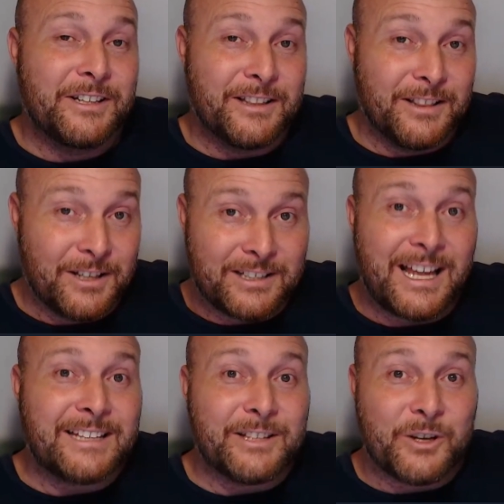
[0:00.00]
look
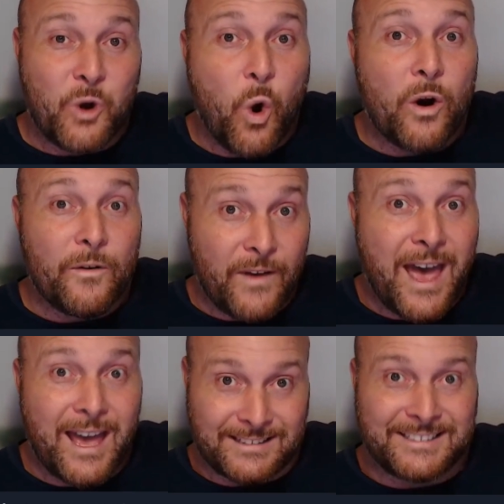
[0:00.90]
like the
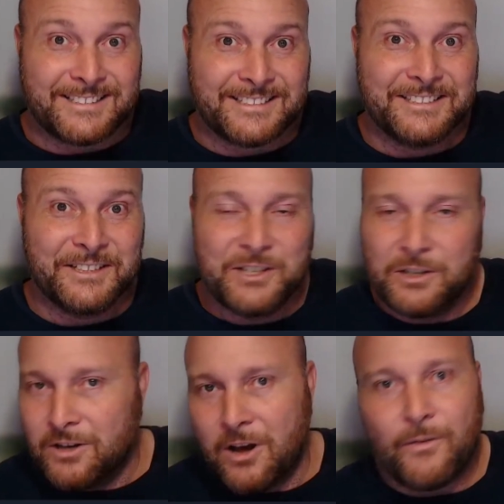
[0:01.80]
Corvette
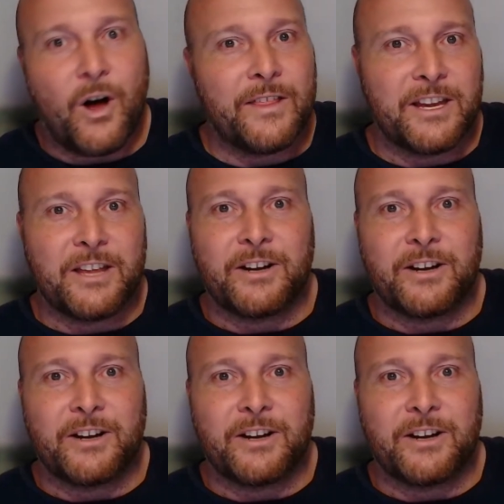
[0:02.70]
of all the other